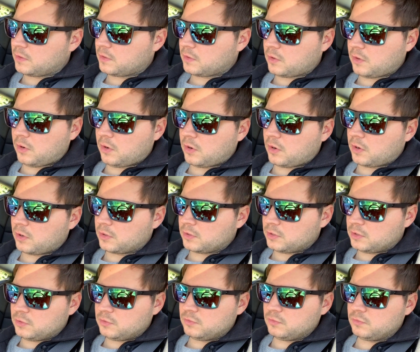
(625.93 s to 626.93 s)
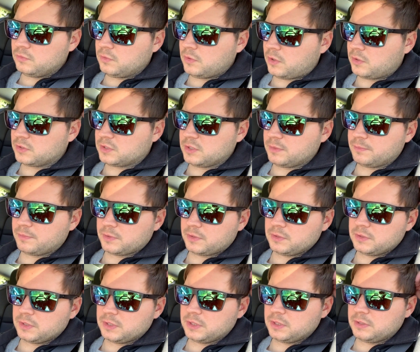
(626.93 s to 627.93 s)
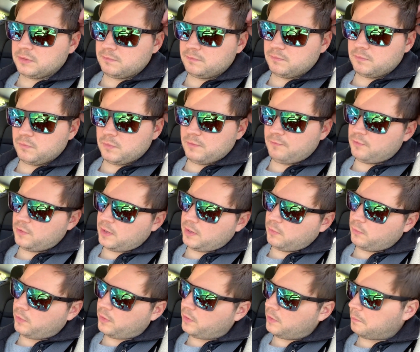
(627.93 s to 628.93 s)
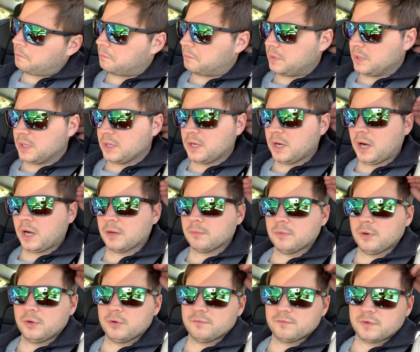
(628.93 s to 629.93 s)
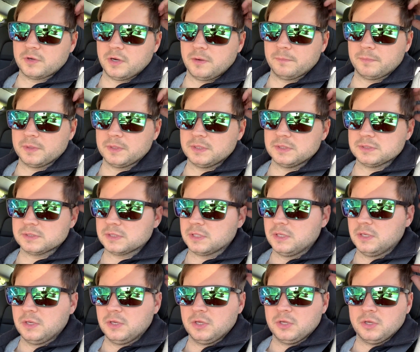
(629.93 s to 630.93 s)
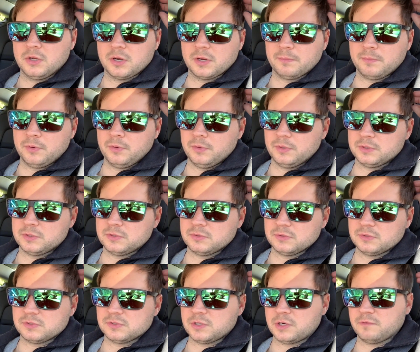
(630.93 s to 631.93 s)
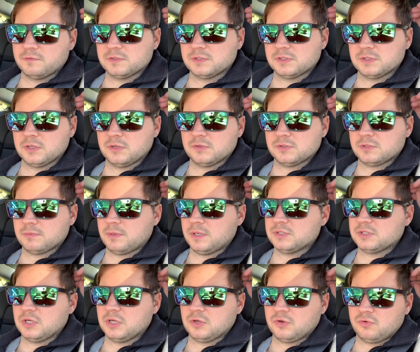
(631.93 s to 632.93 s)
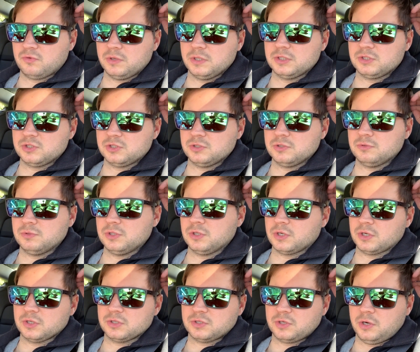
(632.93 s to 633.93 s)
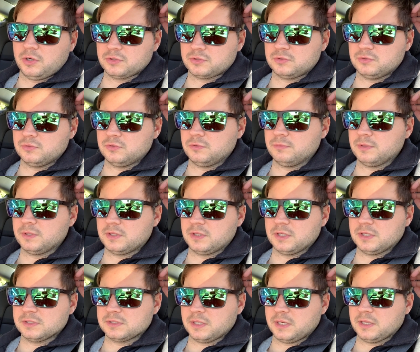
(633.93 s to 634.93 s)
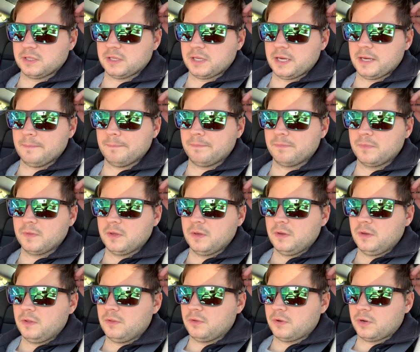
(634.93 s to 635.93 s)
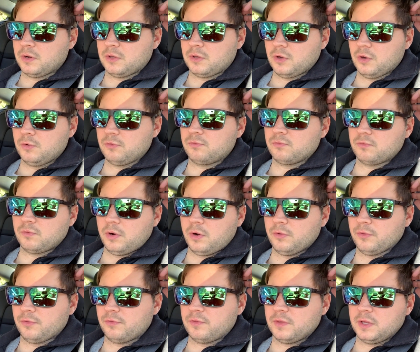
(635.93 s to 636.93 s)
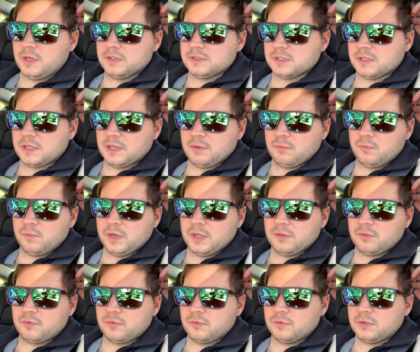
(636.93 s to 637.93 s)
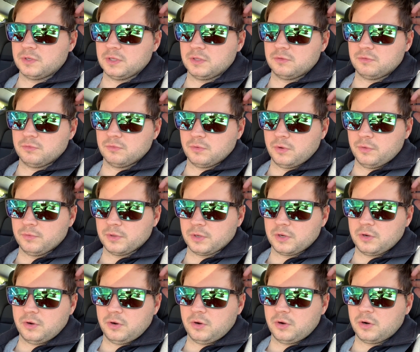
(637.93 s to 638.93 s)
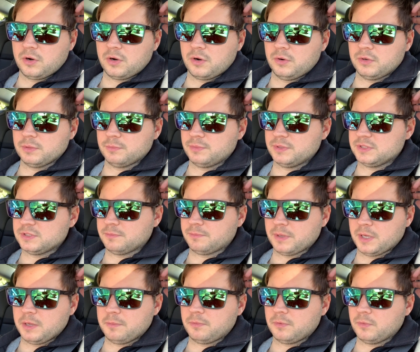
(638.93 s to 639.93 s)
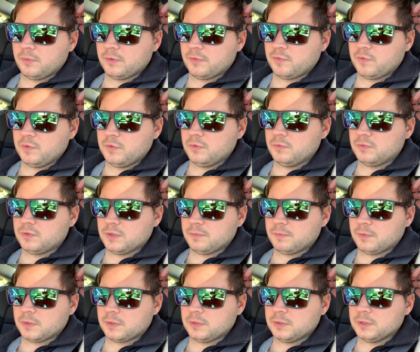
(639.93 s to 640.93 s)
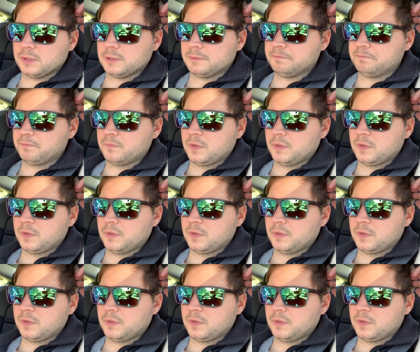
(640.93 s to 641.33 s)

car, you are typically, if you're at one of the big automotive companies, you're going to pull into a service center, somebody's going to greet you and you're going to talk to them and things like that. They're going to go through all the things that they did through on the car, on a piece of paper with you typically.